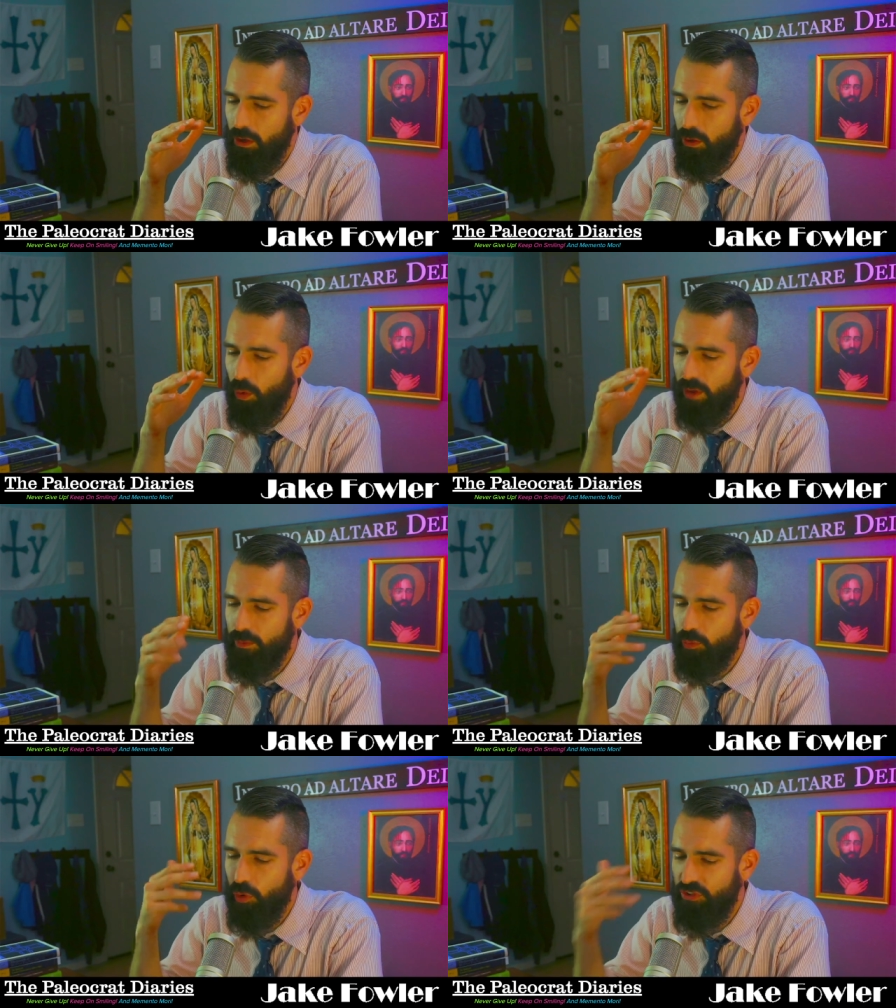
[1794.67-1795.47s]
When the
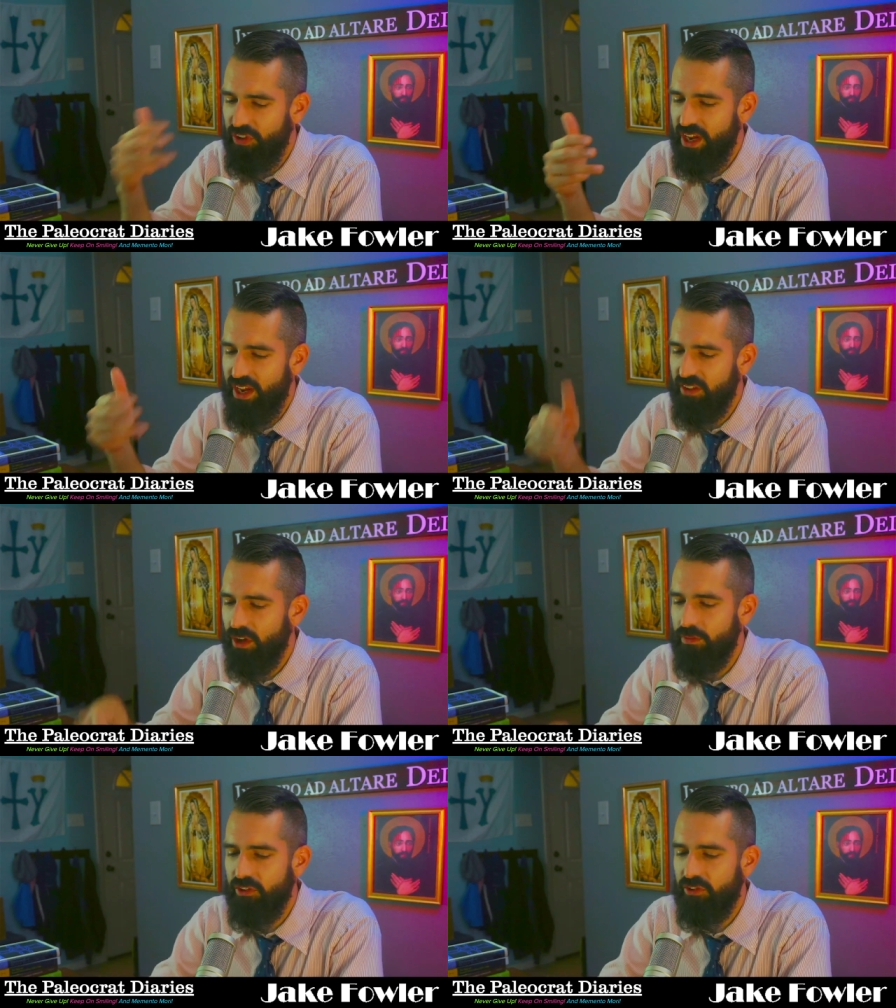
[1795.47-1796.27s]
proceedings of
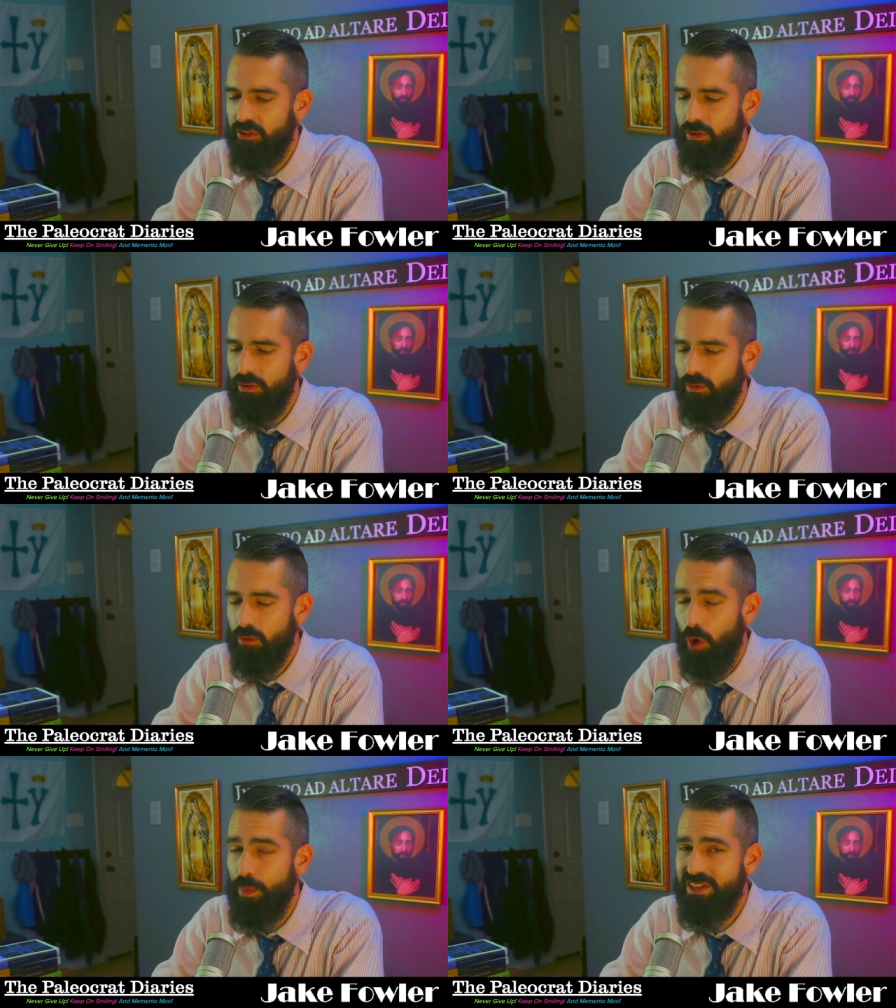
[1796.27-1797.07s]
this
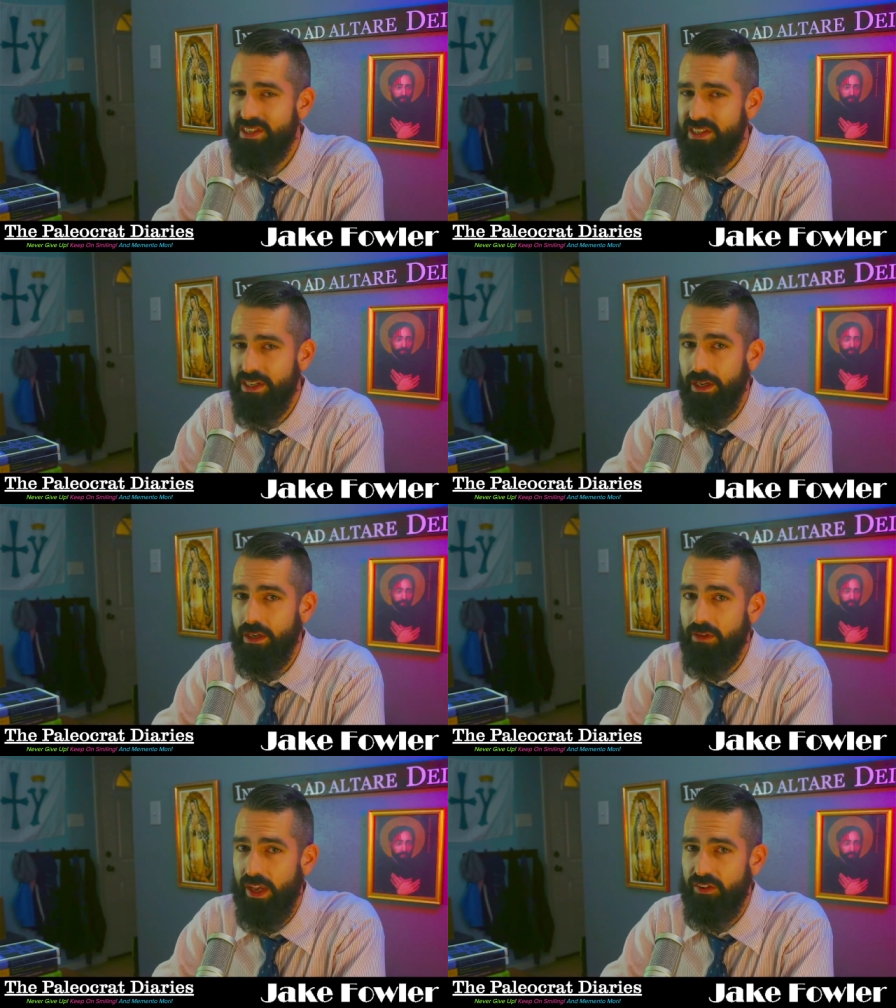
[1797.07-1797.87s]
Roman Synod
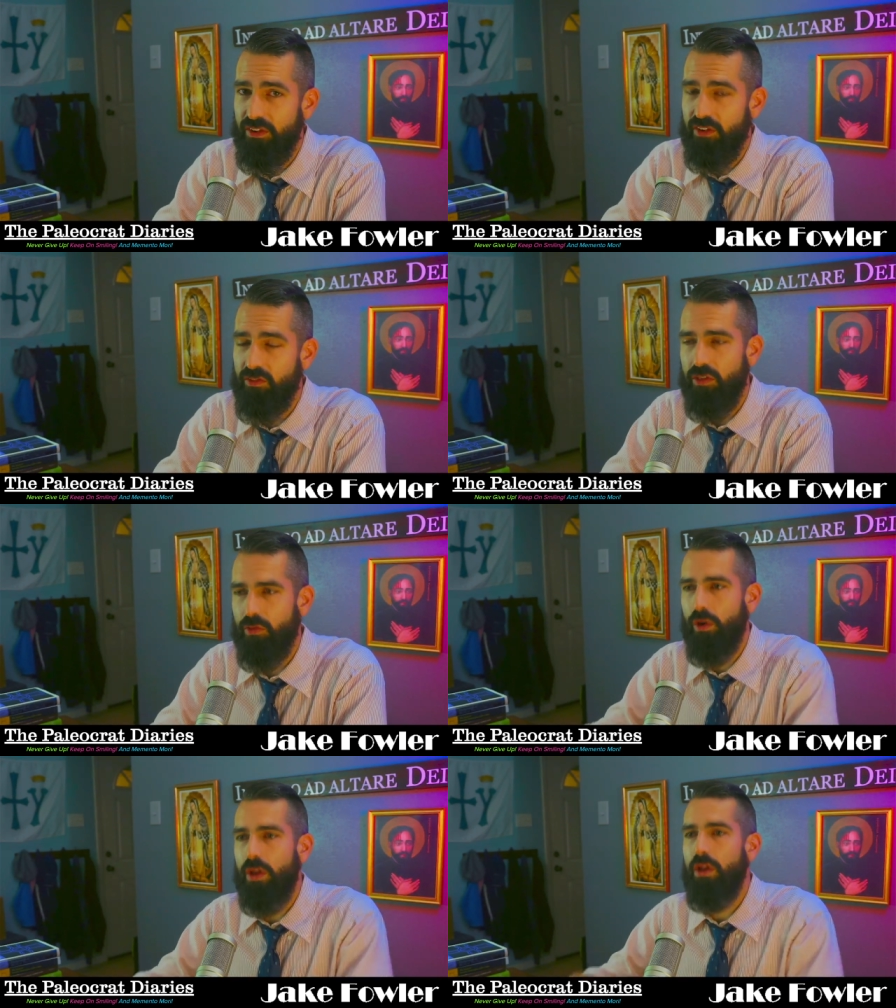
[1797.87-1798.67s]
of
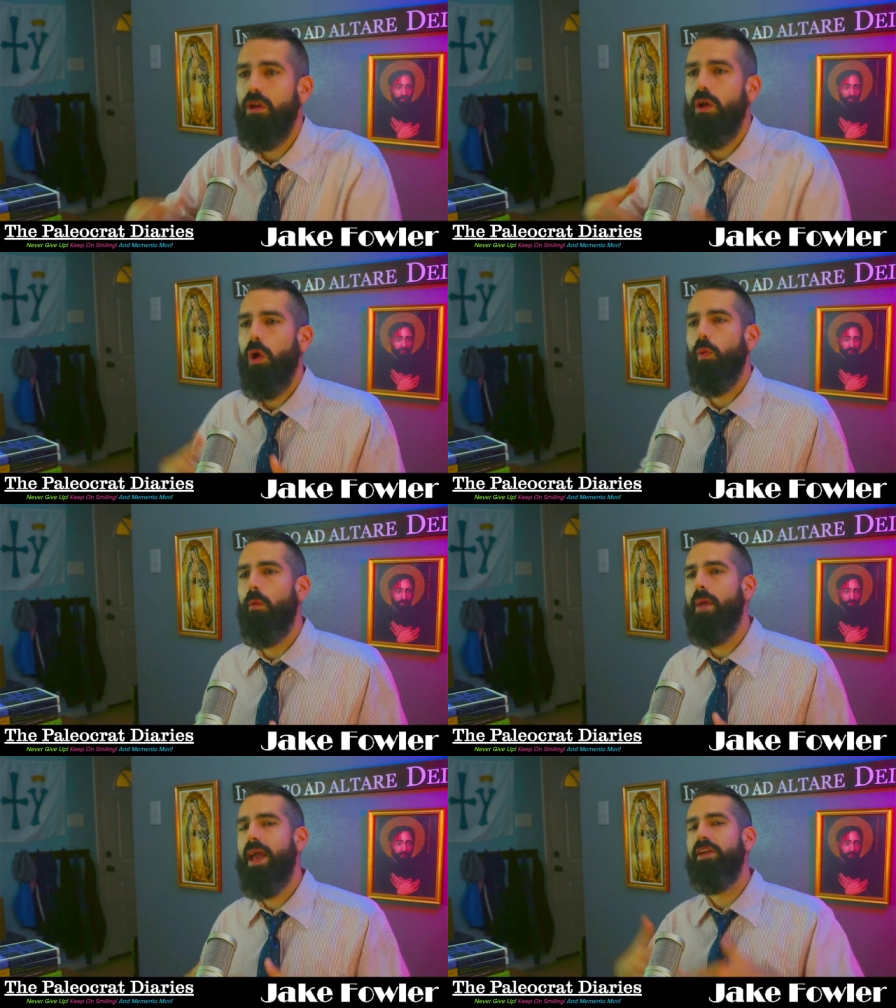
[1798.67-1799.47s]
863 were
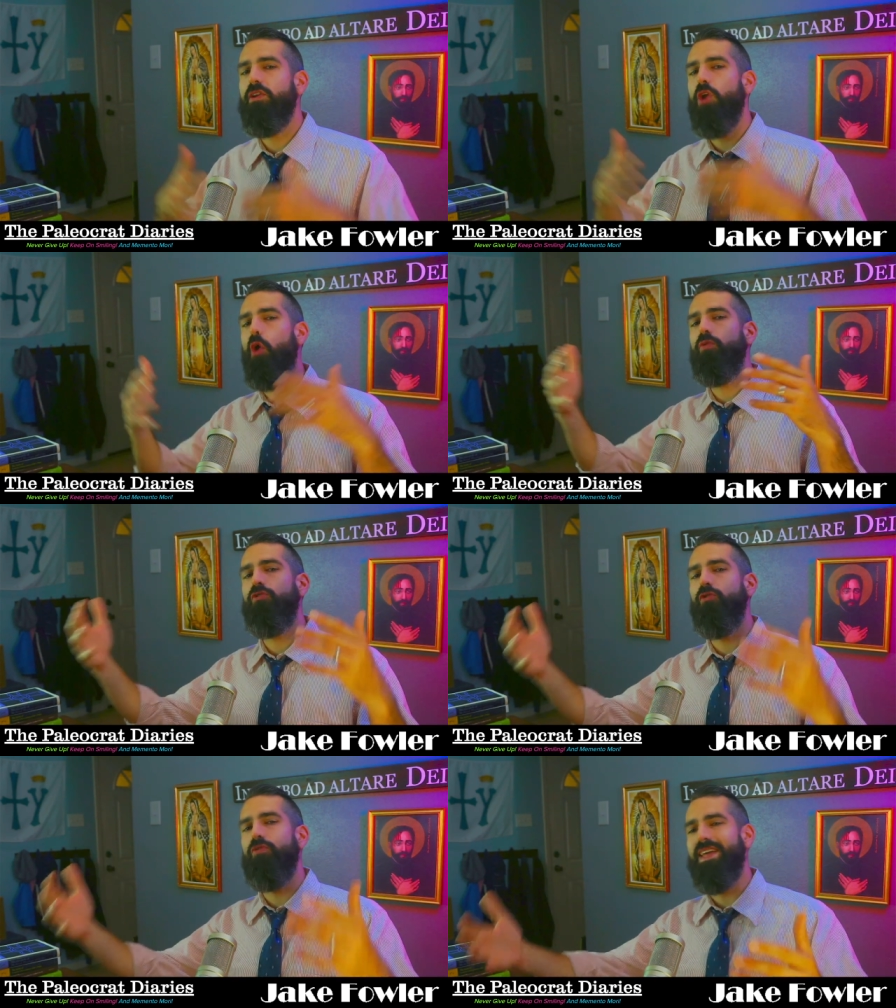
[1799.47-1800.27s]
made known
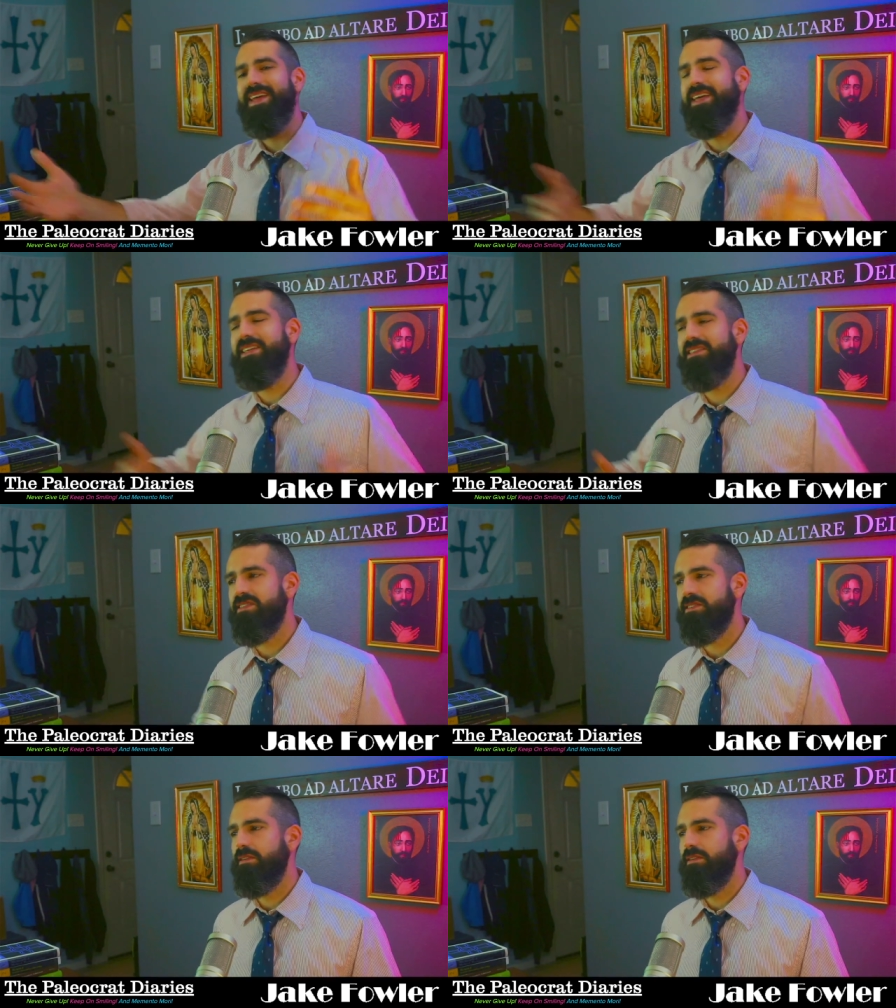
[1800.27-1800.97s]
to the East,